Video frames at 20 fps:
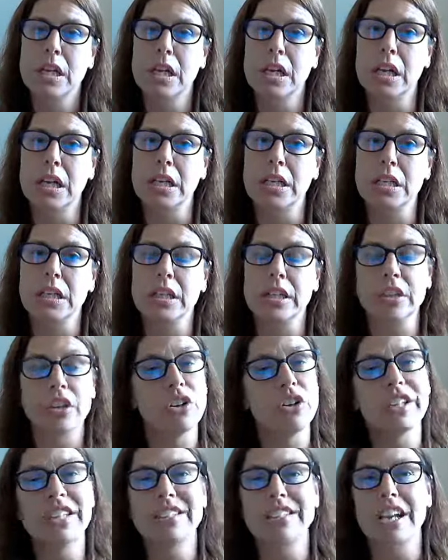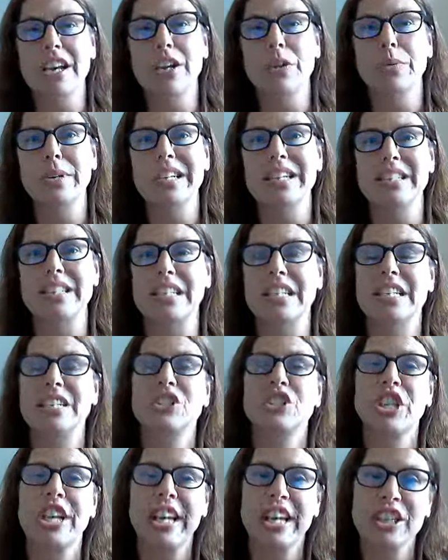And you know, He's got a reason. He's
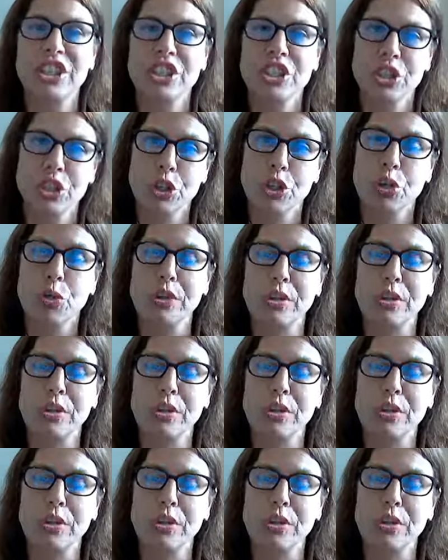changing you.